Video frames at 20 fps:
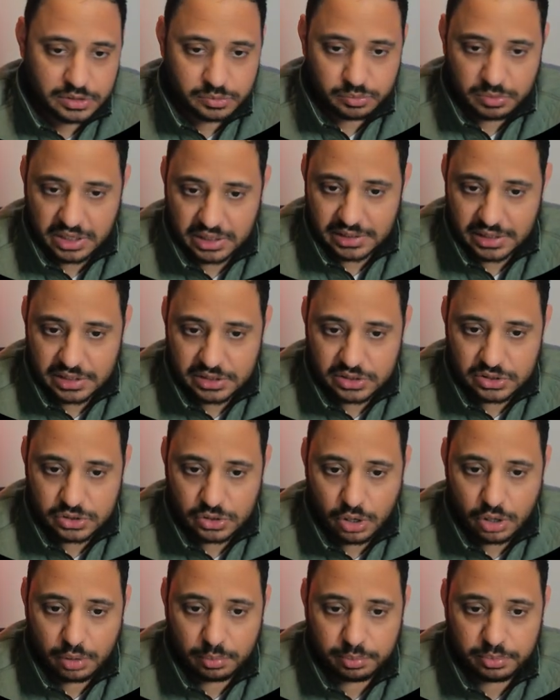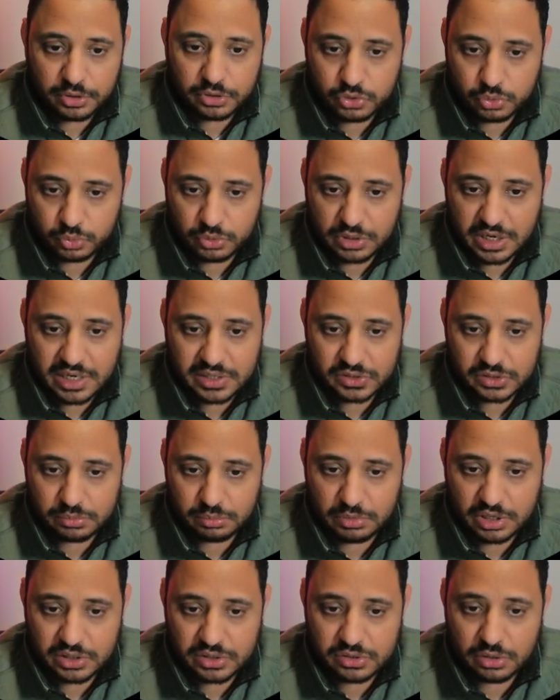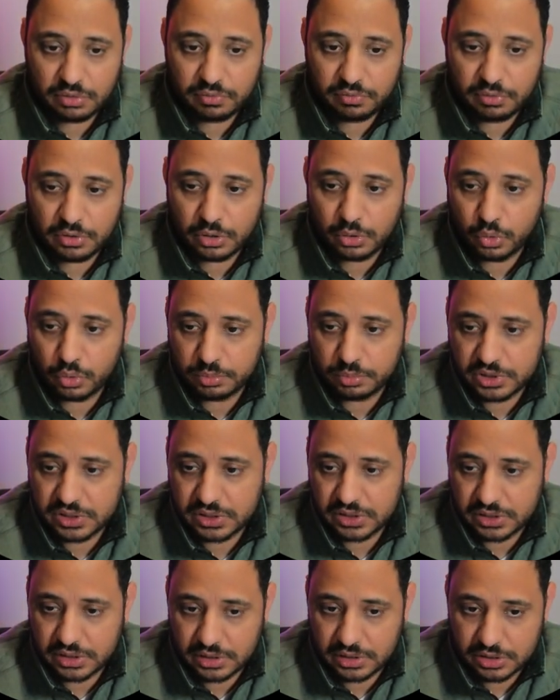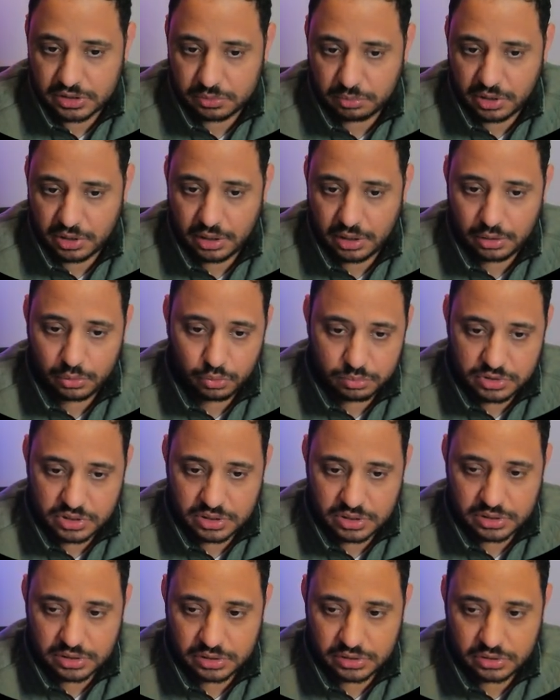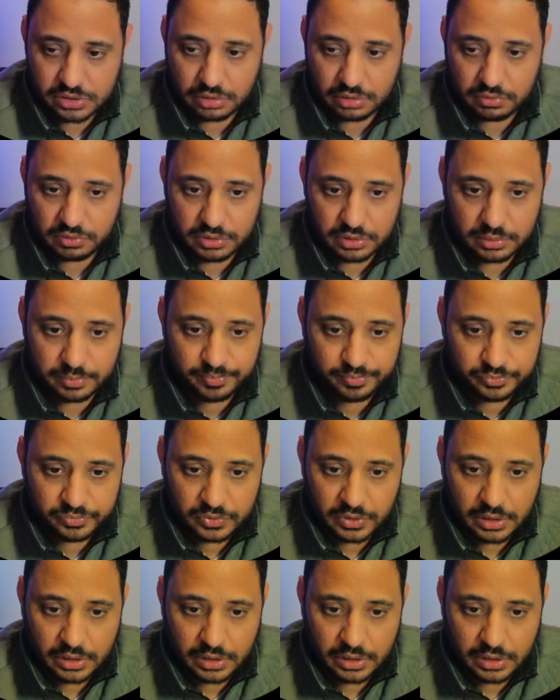is my desktop, TrueNAS is my server, Home Assistant is my Home Assistant server,